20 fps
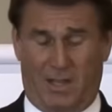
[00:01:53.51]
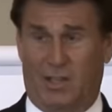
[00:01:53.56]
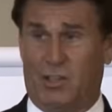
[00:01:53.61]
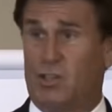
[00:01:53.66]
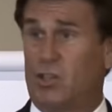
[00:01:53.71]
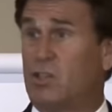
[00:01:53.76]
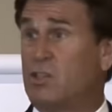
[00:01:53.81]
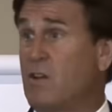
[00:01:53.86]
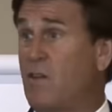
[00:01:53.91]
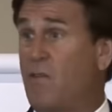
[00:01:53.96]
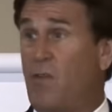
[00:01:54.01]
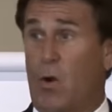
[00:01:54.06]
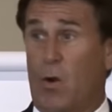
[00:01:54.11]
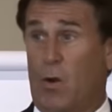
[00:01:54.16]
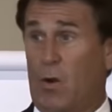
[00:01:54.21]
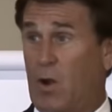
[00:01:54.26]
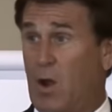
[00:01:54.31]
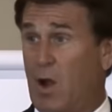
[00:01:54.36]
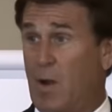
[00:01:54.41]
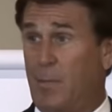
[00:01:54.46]
It's just a
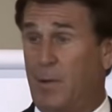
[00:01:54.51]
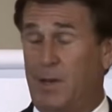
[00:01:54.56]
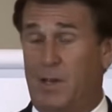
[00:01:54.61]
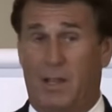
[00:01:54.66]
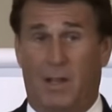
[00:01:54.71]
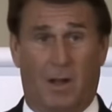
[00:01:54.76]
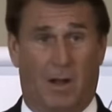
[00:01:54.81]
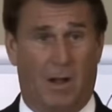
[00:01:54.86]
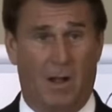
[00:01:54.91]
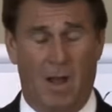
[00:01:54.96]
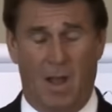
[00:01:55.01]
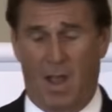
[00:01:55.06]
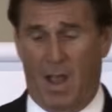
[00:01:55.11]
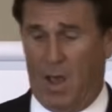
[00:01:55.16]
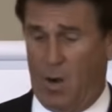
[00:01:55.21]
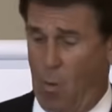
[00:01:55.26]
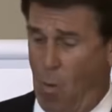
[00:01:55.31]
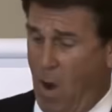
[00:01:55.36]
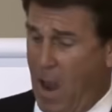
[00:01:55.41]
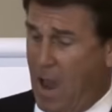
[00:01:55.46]
photocopied deal.
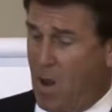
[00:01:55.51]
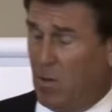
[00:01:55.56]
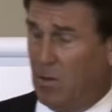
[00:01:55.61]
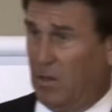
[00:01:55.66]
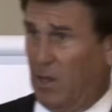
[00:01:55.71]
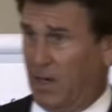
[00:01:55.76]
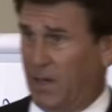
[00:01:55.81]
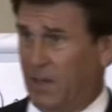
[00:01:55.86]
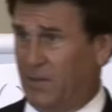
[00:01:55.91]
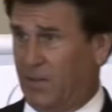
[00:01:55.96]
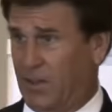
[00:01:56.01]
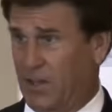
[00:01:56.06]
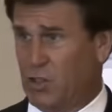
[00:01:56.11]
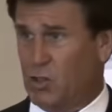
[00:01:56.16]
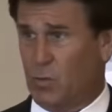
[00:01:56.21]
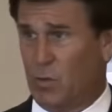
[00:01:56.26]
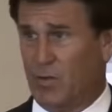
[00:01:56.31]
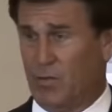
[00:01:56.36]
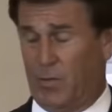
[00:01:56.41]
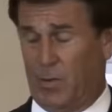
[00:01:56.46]
And wow, look at
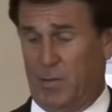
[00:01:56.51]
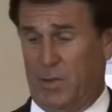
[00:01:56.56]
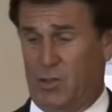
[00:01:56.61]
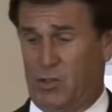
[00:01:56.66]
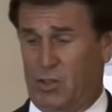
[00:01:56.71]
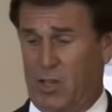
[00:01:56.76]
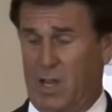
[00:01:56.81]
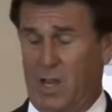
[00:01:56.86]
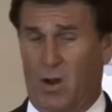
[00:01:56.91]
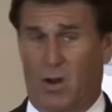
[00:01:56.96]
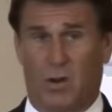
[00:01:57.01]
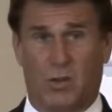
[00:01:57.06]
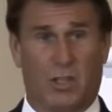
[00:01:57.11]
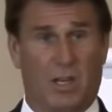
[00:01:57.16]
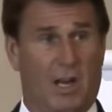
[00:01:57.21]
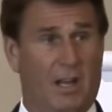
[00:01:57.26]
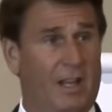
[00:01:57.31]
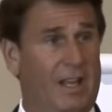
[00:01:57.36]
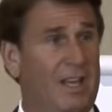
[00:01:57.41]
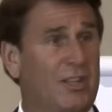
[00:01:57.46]
this one from the Z
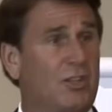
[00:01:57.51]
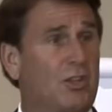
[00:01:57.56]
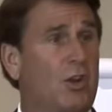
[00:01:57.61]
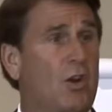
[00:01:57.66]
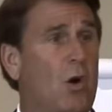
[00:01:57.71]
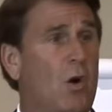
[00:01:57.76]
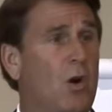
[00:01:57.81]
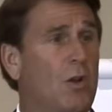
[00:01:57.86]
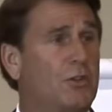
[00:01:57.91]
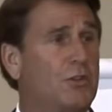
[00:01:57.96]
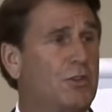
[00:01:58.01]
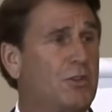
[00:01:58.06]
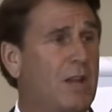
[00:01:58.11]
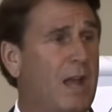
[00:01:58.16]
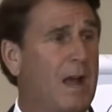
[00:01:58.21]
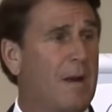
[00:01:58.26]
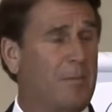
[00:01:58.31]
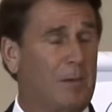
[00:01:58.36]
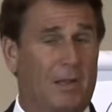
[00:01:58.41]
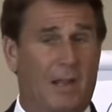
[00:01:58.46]
hotel. It's gold
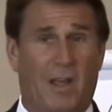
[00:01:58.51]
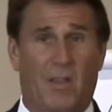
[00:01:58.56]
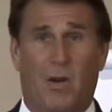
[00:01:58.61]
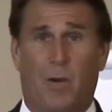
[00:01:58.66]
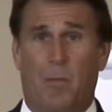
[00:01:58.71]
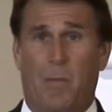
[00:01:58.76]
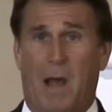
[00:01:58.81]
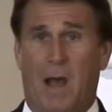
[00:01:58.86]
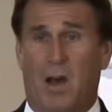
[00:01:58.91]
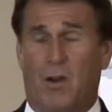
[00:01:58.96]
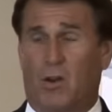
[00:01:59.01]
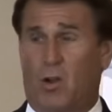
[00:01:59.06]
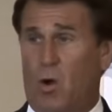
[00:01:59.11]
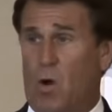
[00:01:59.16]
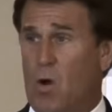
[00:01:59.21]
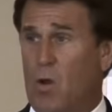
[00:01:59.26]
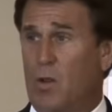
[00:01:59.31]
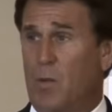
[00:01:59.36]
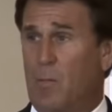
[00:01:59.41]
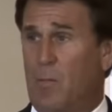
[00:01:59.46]
stamped, leather bound,
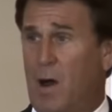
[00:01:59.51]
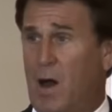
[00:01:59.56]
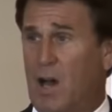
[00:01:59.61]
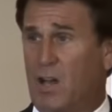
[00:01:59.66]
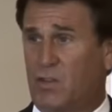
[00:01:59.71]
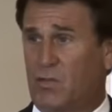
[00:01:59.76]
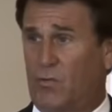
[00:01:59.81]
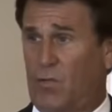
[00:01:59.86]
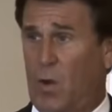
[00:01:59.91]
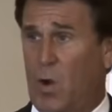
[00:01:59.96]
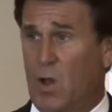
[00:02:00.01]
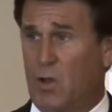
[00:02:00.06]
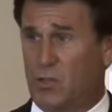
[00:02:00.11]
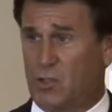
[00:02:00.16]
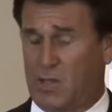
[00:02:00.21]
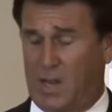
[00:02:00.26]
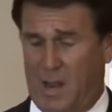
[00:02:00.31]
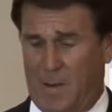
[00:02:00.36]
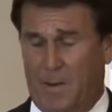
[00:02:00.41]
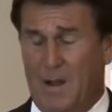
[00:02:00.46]
gold embossed, foil
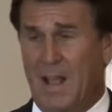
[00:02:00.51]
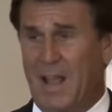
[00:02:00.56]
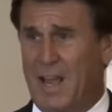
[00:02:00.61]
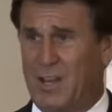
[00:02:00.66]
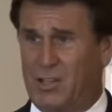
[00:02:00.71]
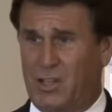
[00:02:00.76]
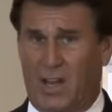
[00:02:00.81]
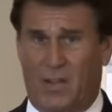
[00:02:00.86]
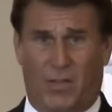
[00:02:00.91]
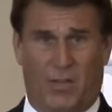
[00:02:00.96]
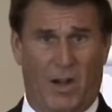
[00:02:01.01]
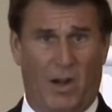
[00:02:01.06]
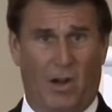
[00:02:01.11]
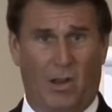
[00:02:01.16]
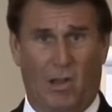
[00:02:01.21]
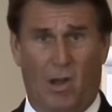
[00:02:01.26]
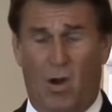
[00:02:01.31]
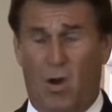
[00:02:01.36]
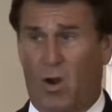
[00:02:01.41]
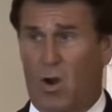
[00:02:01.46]
stamped. It's got their
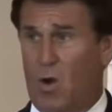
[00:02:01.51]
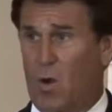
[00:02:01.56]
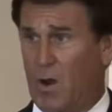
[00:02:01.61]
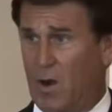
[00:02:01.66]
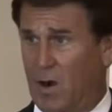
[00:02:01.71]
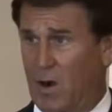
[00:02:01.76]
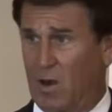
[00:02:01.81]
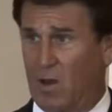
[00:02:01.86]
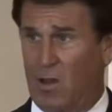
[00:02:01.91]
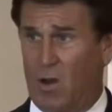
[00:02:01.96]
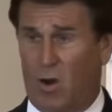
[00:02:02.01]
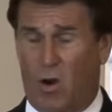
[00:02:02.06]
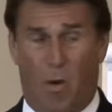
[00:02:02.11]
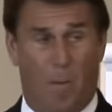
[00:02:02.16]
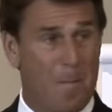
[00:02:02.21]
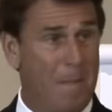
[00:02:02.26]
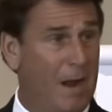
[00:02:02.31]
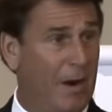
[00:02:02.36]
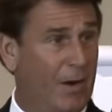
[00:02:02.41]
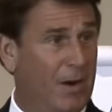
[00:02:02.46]
logo and our logo
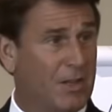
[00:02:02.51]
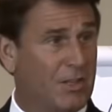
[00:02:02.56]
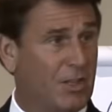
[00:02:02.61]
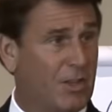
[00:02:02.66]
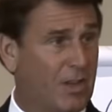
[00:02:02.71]
married to